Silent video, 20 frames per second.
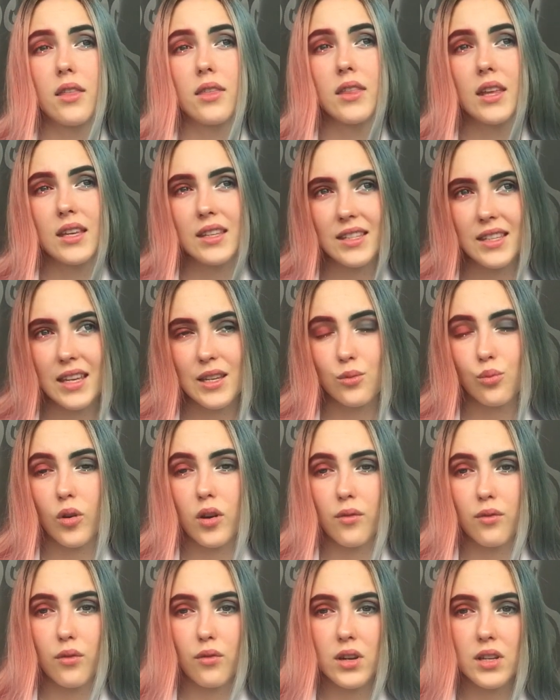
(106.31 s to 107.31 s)
this is one
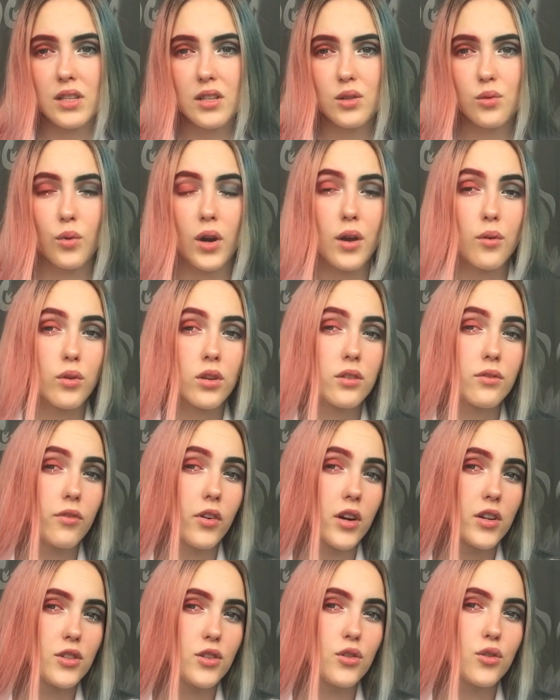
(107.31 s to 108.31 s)
of the reasons why I would
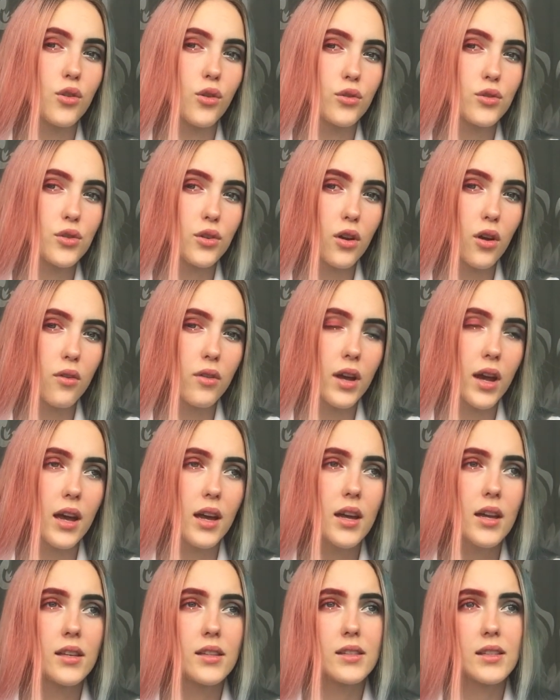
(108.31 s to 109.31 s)
advise you not to go there.
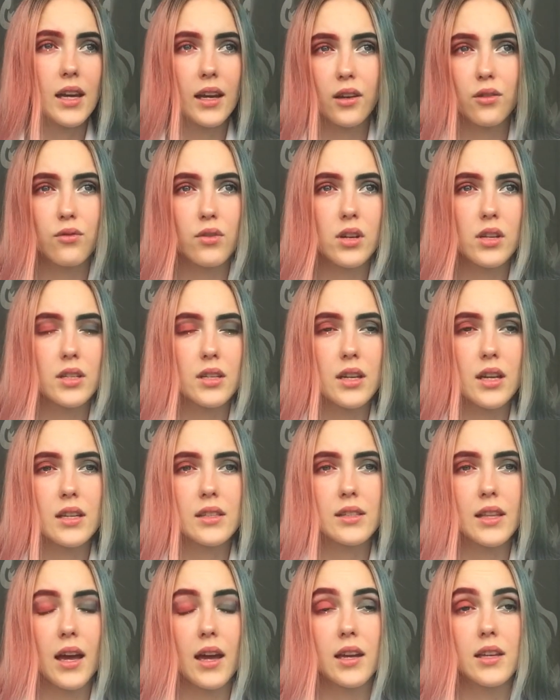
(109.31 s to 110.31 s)
Second reason
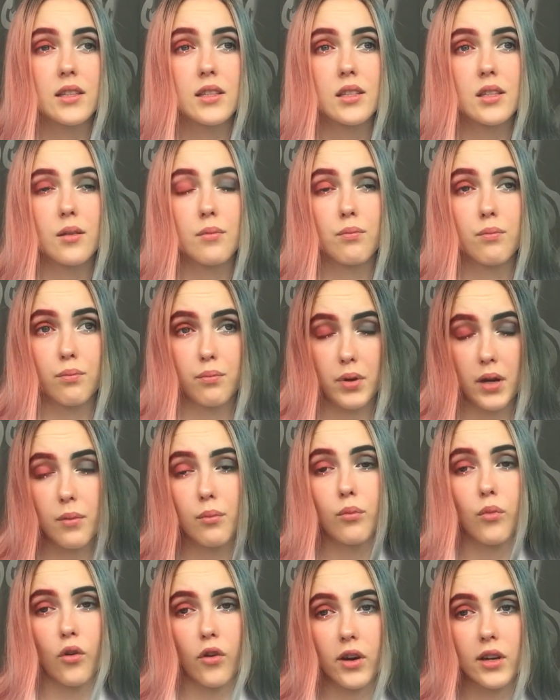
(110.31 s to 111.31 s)
is that it's a bit
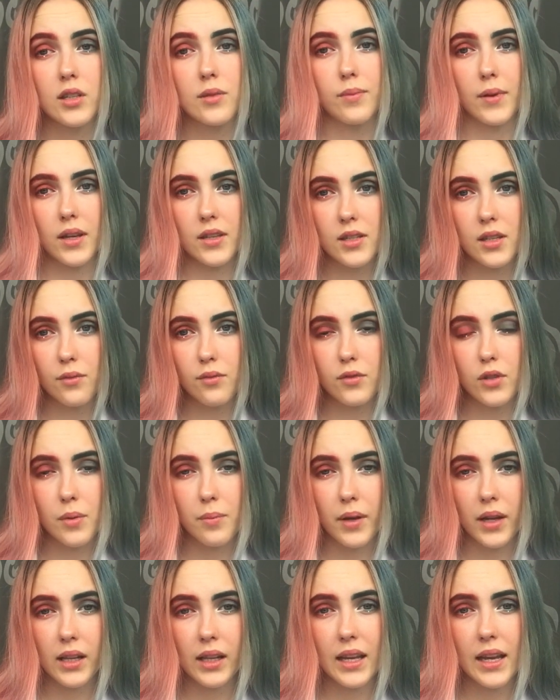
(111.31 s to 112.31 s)
more expensive
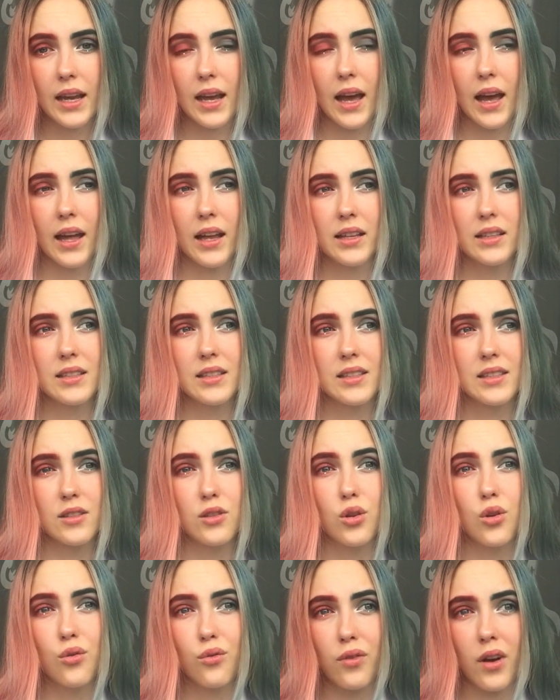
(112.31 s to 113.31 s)
typically, and
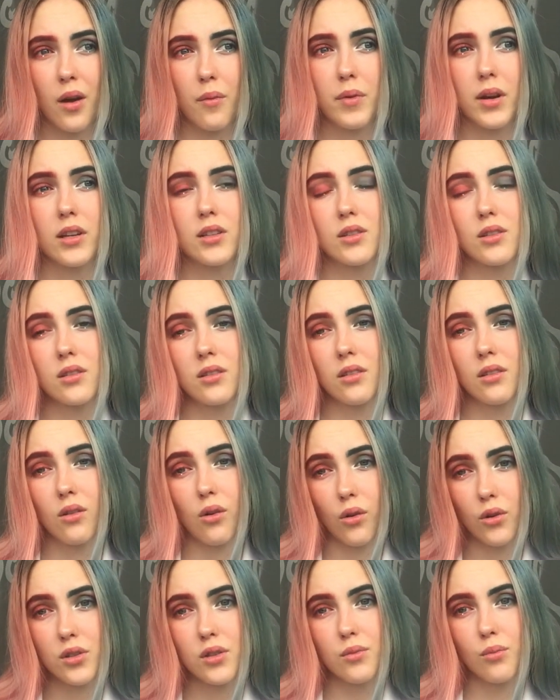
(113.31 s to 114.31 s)
new fabrics
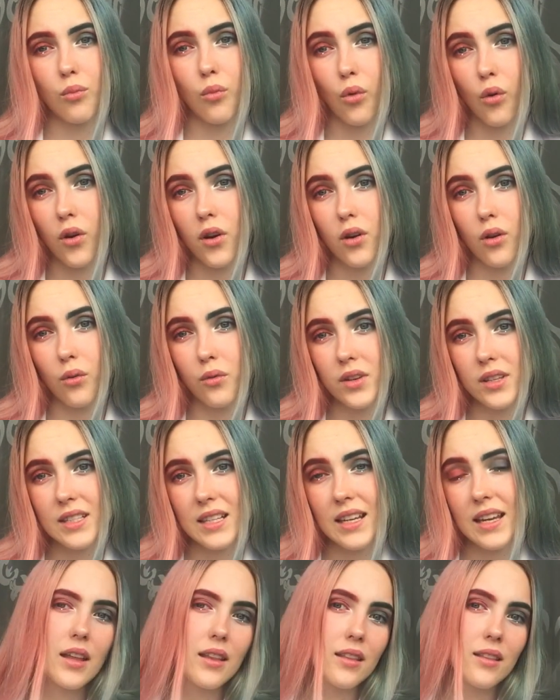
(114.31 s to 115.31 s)
cost more
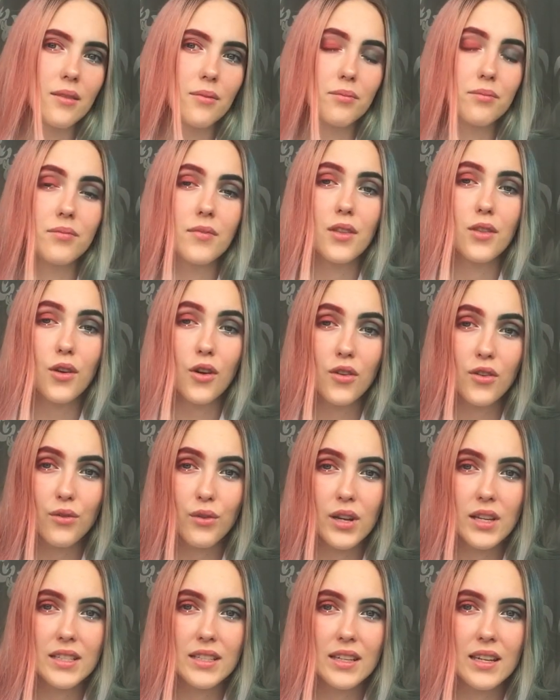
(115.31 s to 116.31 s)
obviously. And third
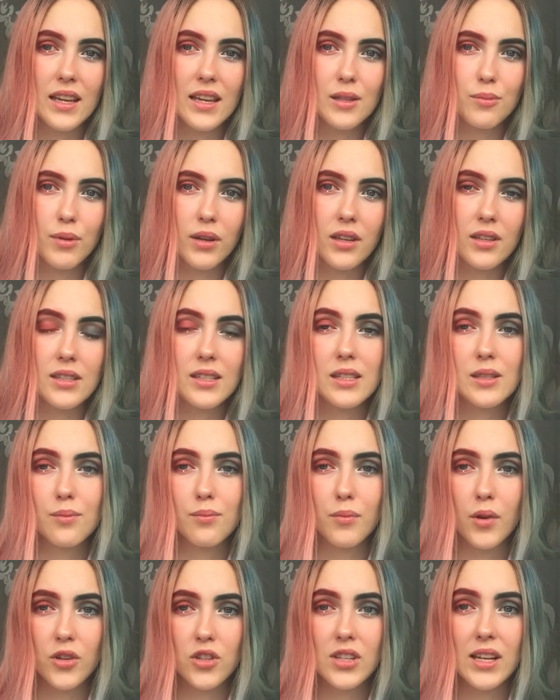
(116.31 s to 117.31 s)
reason is because it's
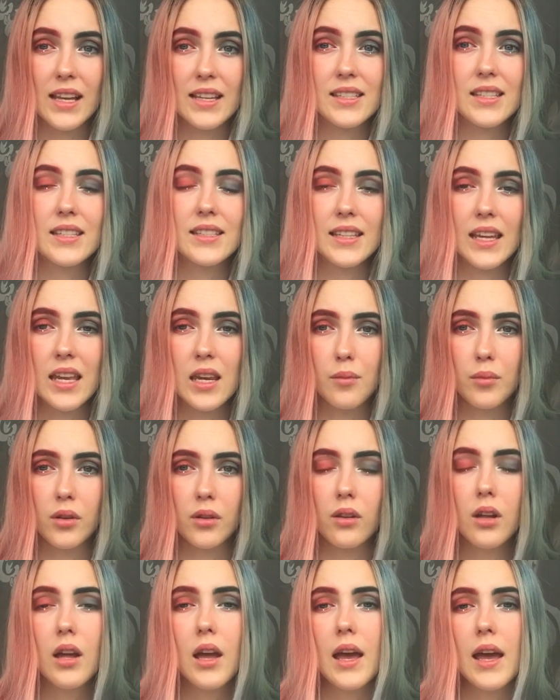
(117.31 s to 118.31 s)
much less
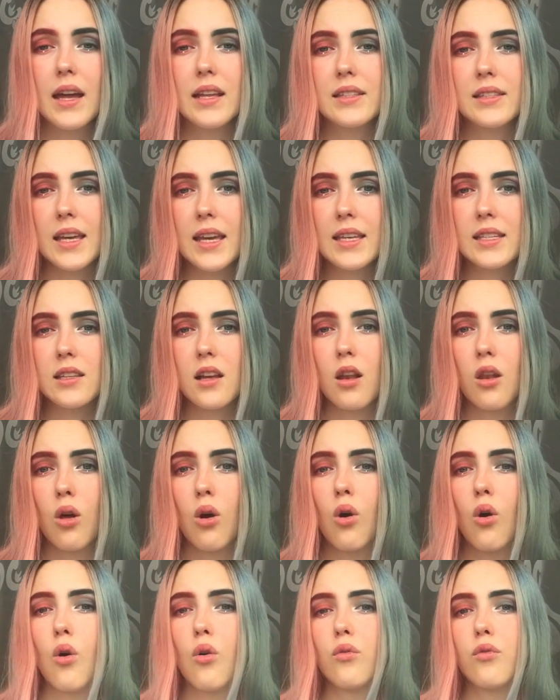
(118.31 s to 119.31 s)
sustainable. It takes a
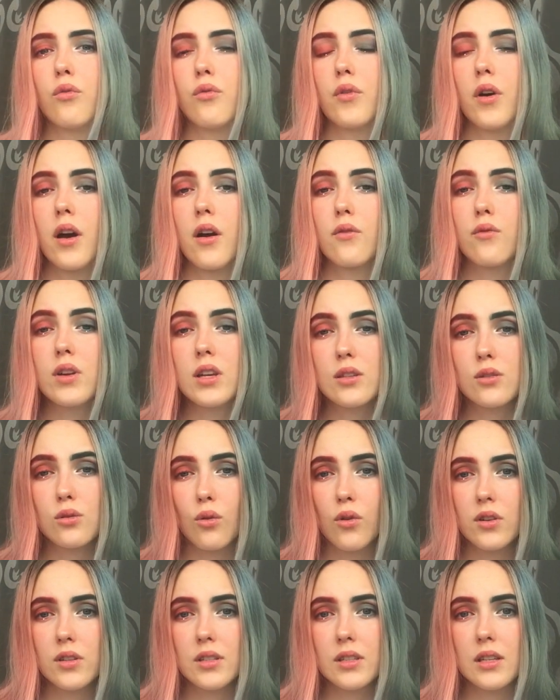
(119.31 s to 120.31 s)
lot of
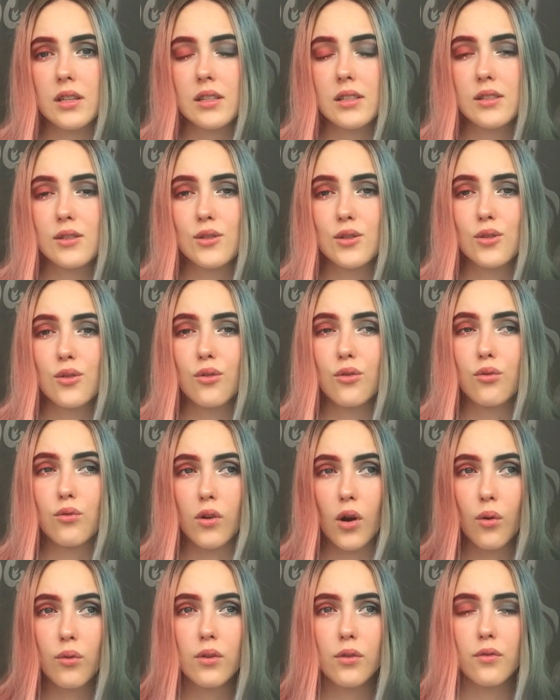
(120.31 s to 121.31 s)
resources to
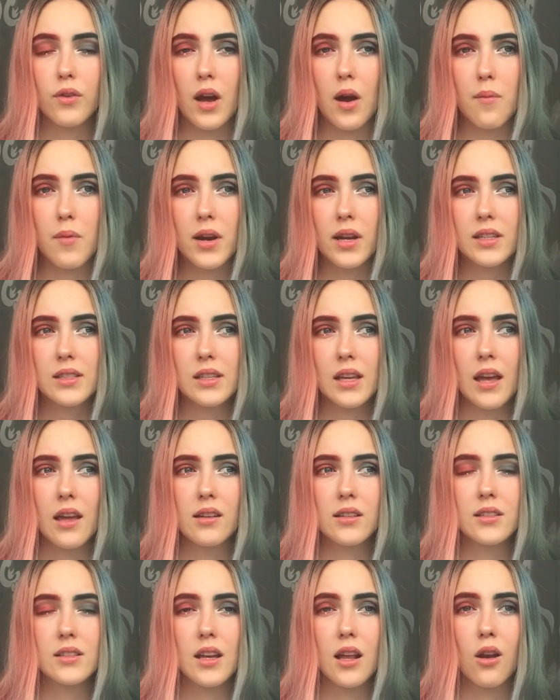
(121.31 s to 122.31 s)
grow the fabrics
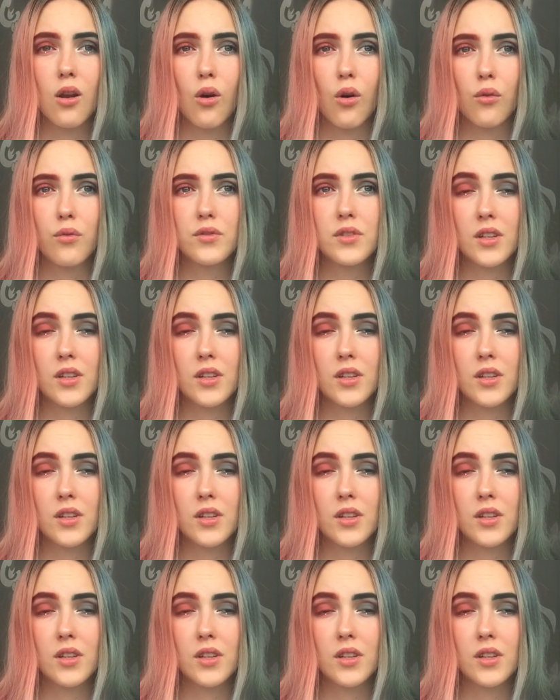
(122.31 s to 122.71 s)
and a lot of